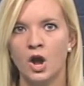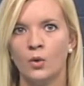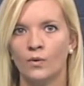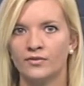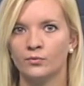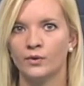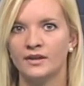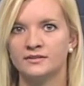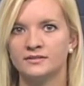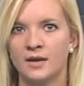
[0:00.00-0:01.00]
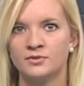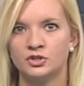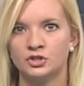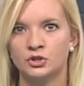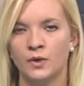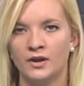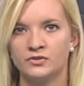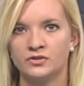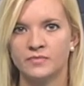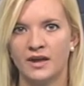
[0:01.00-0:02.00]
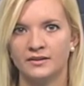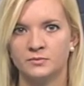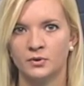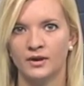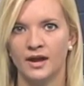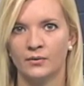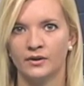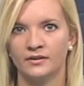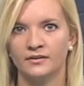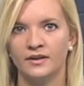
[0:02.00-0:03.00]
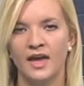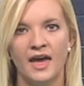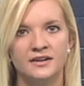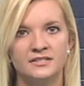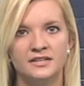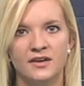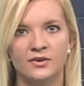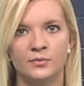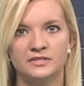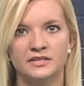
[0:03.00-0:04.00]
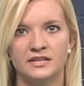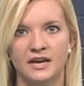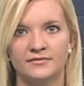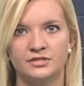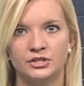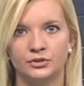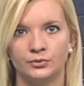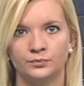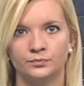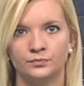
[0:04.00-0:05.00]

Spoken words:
with winds up to 200 miles per hour, and the other was an EF2.